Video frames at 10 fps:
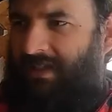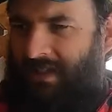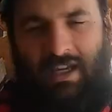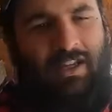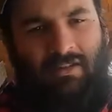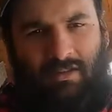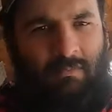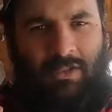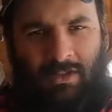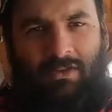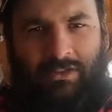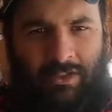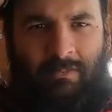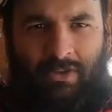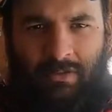Again, the bigger the
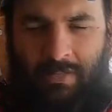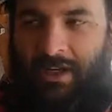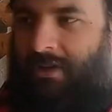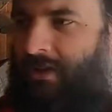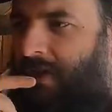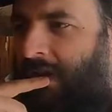number, the better.